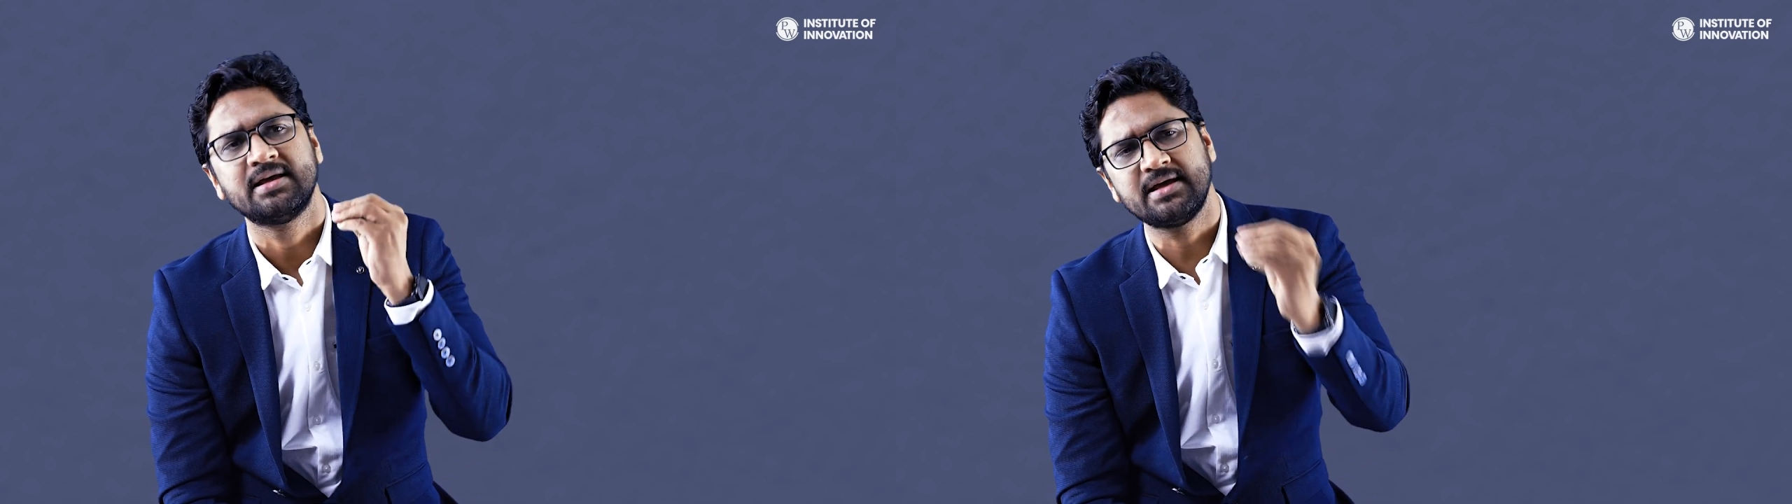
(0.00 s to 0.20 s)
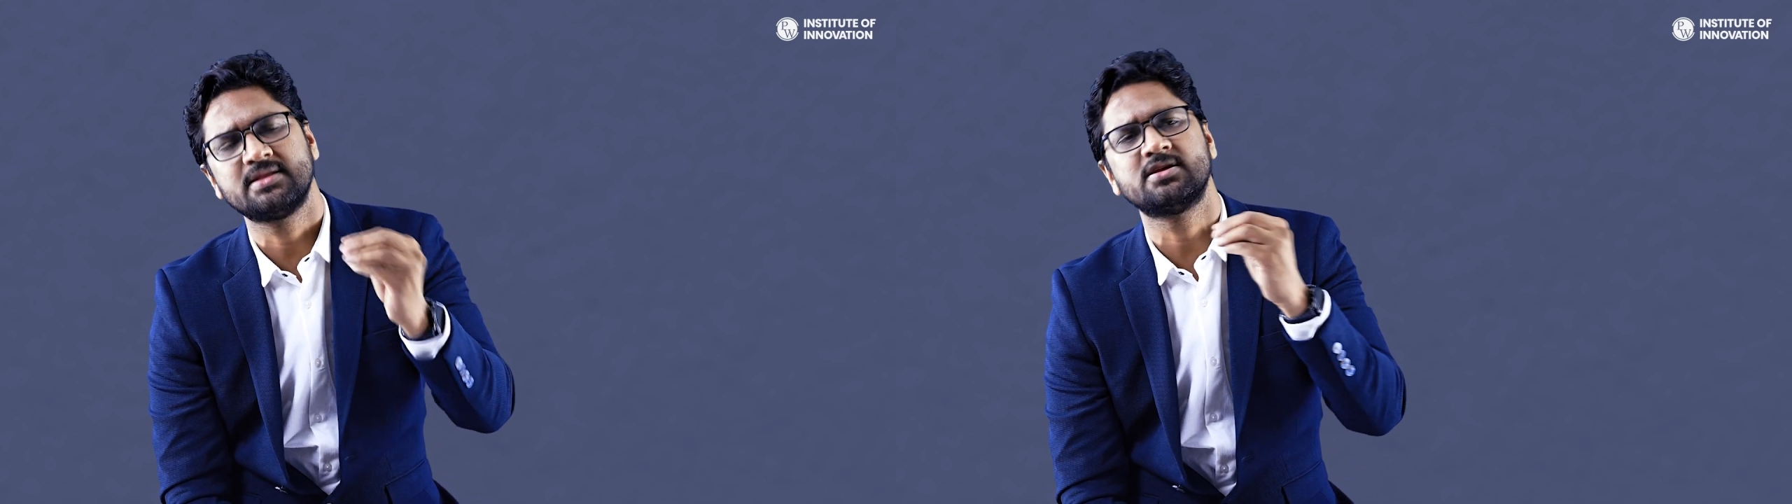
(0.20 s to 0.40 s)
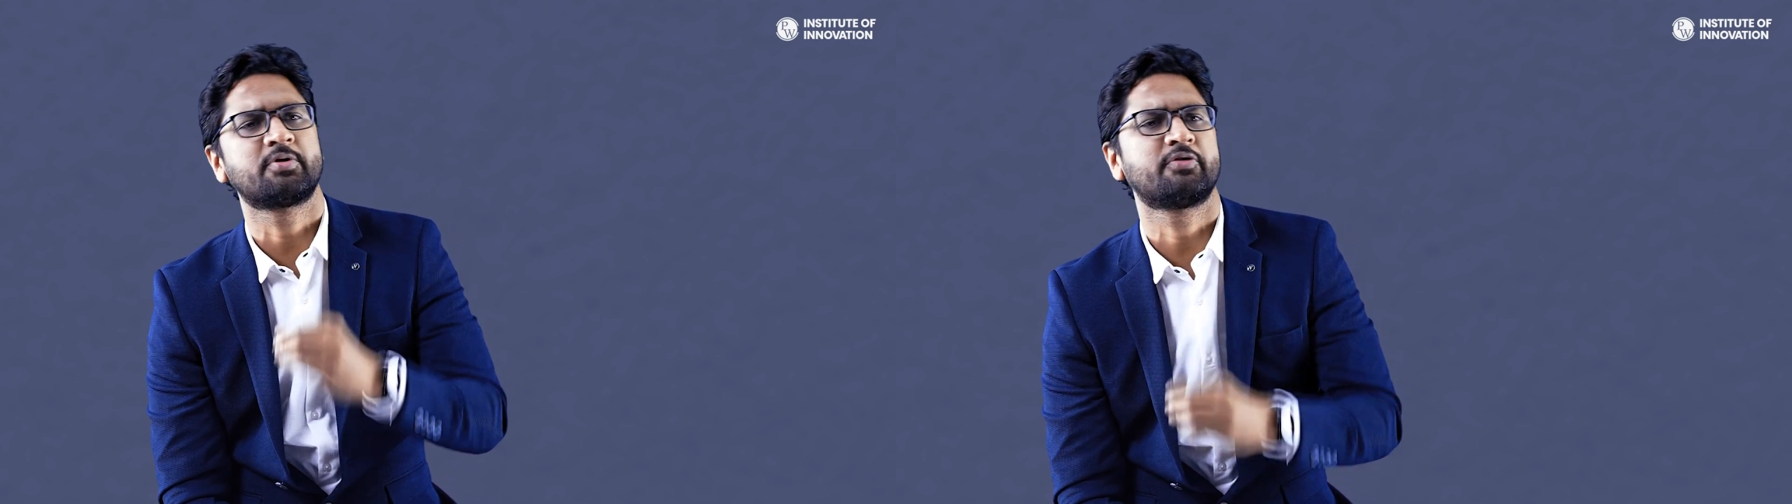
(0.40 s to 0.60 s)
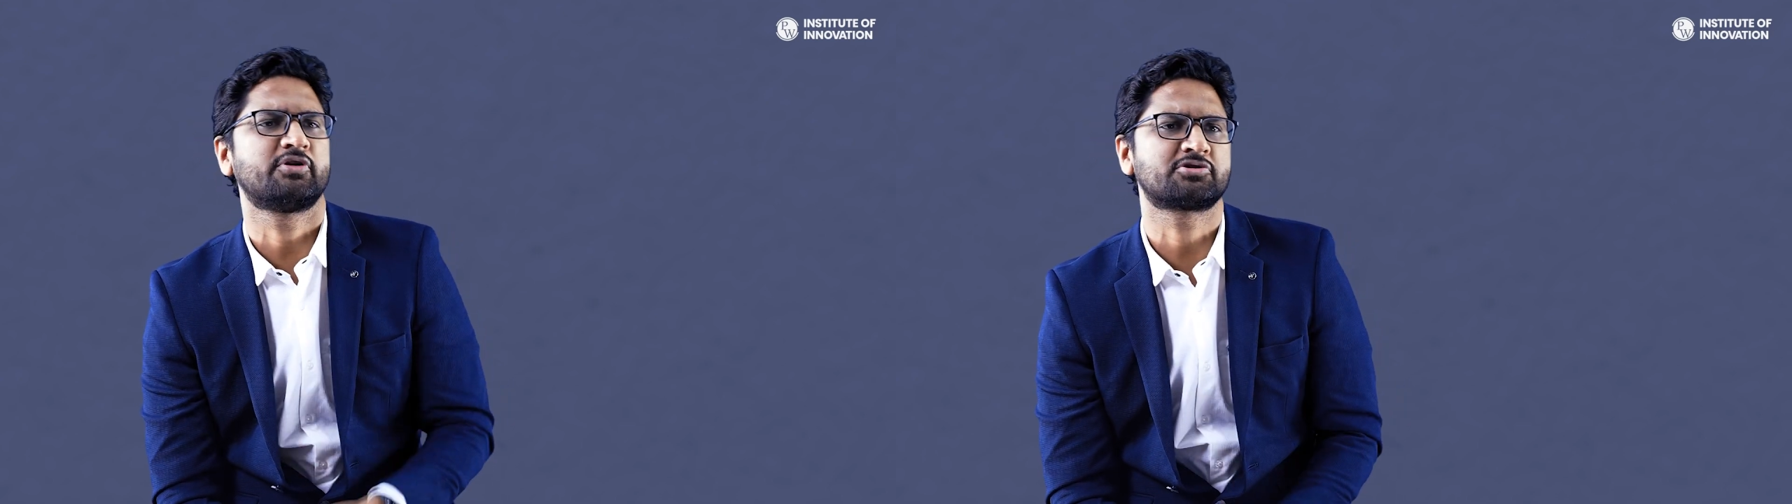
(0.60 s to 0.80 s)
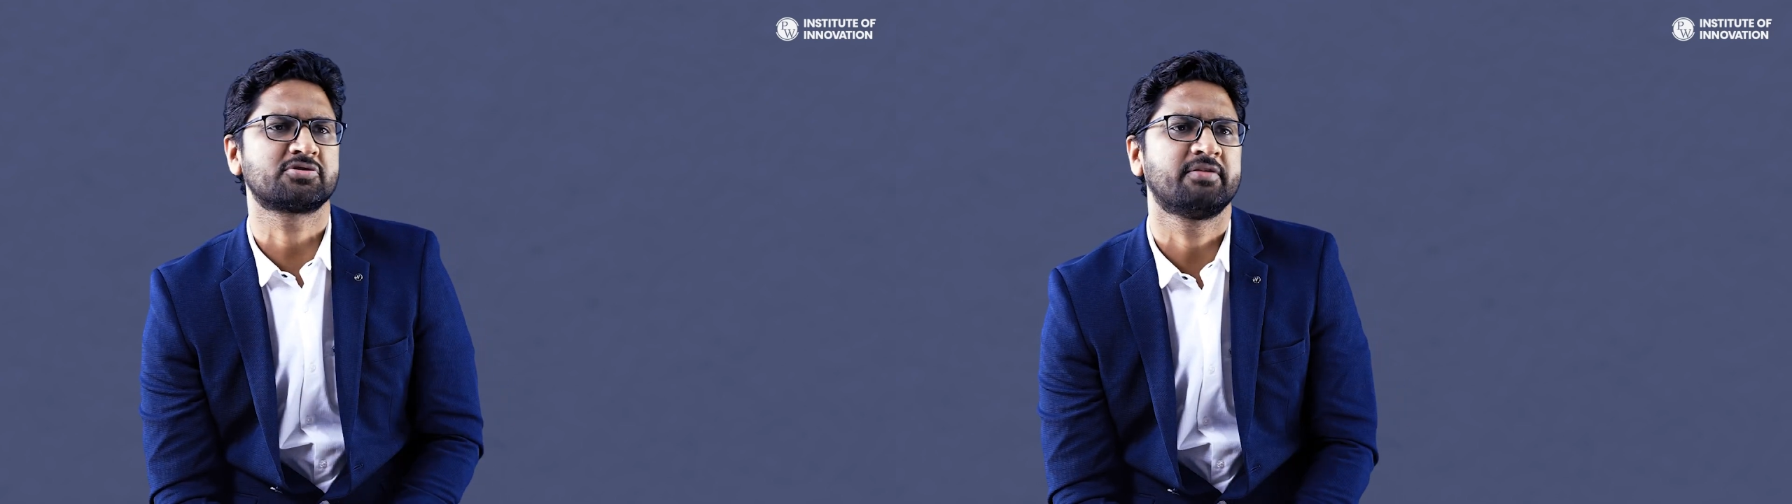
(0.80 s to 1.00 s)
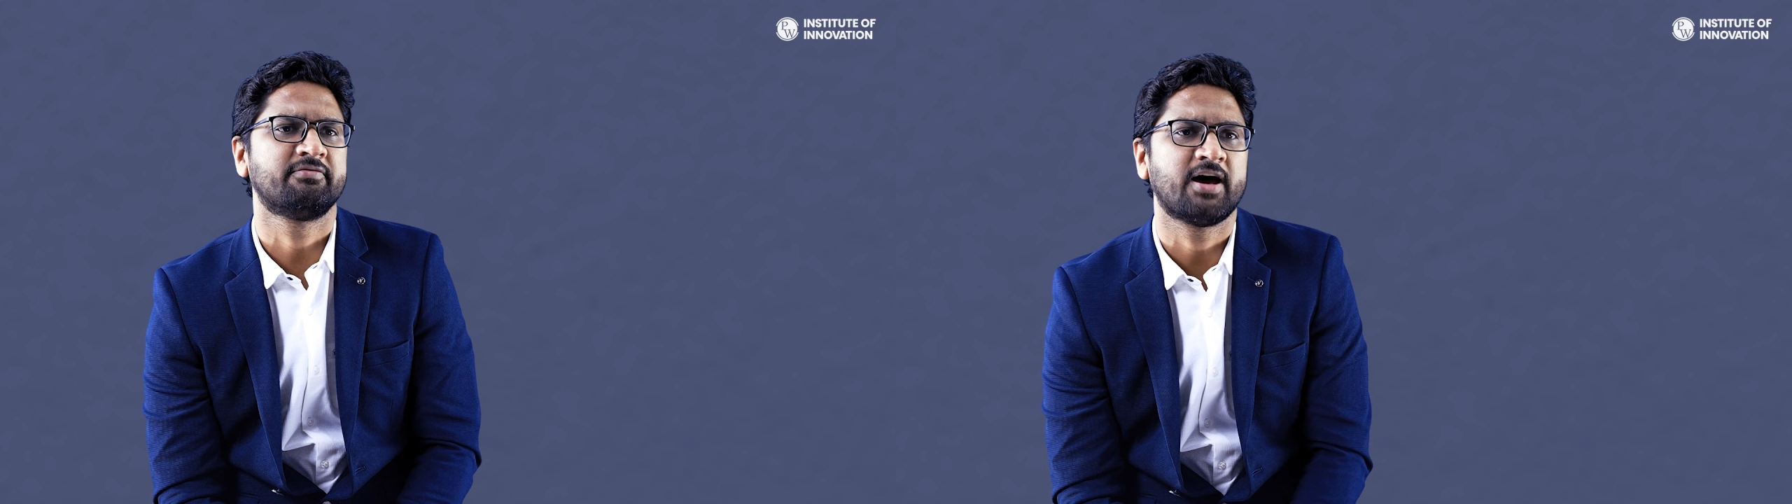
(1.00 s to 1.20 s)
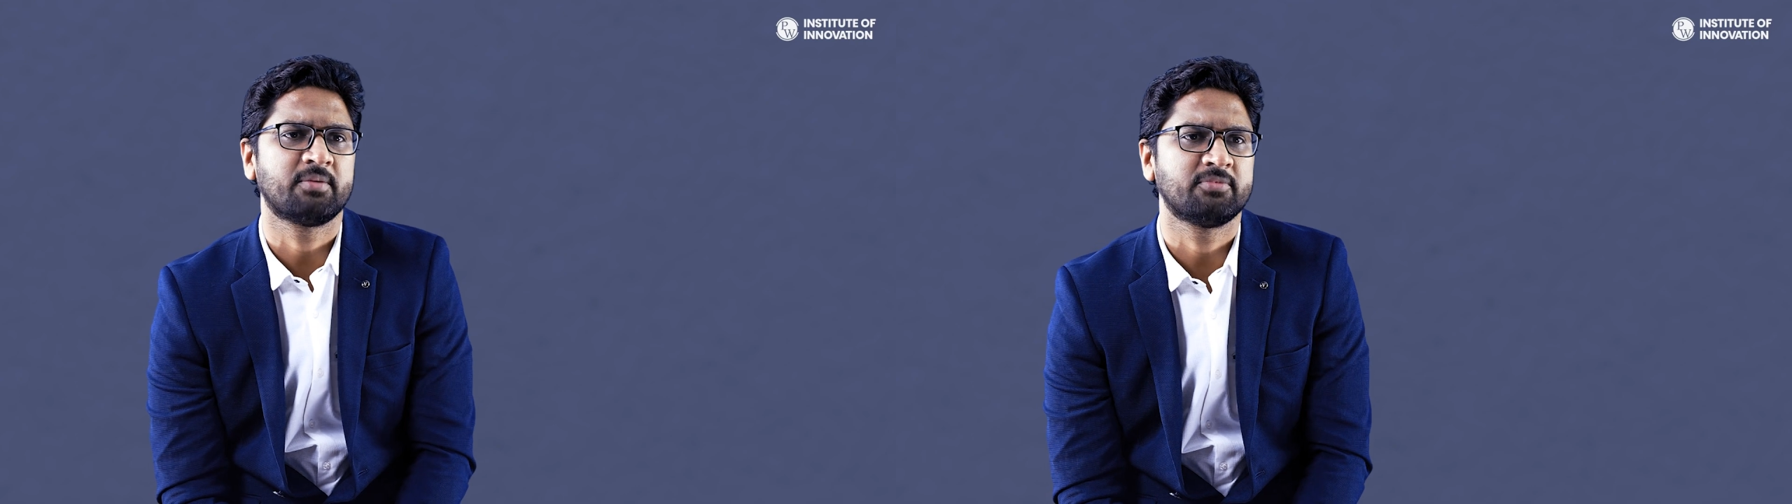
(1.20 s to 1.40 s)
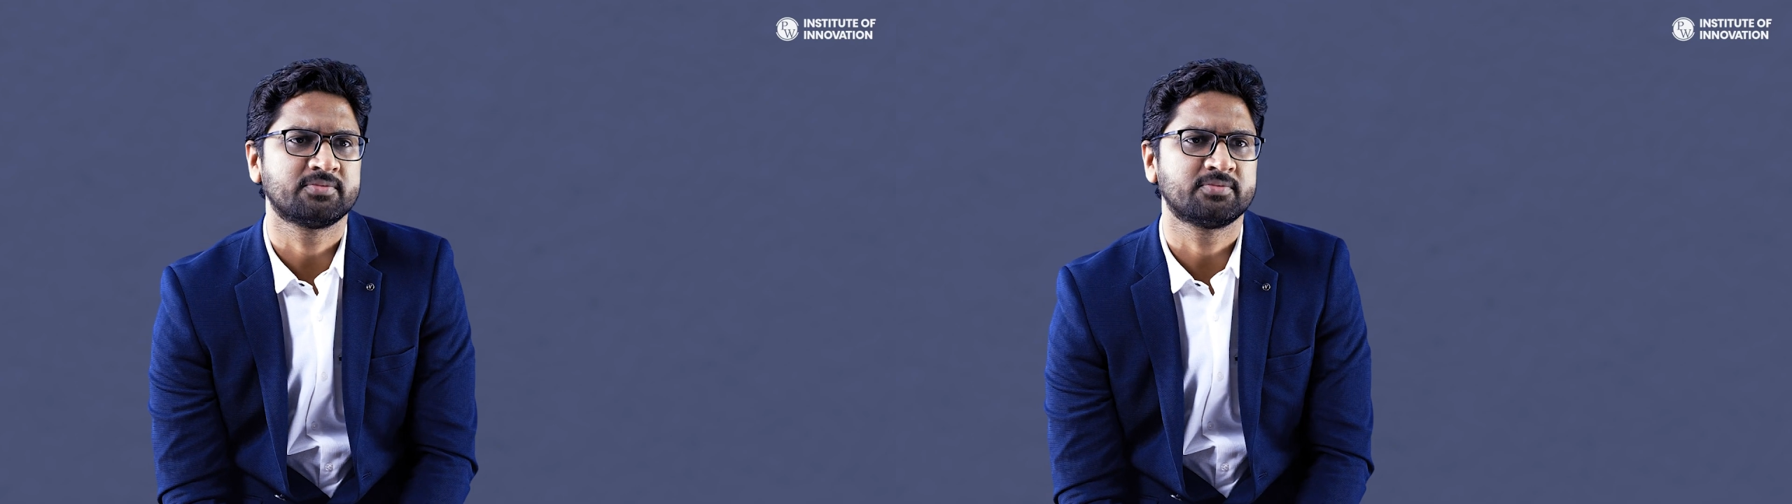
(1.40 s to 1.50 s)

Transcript: in the professional environment.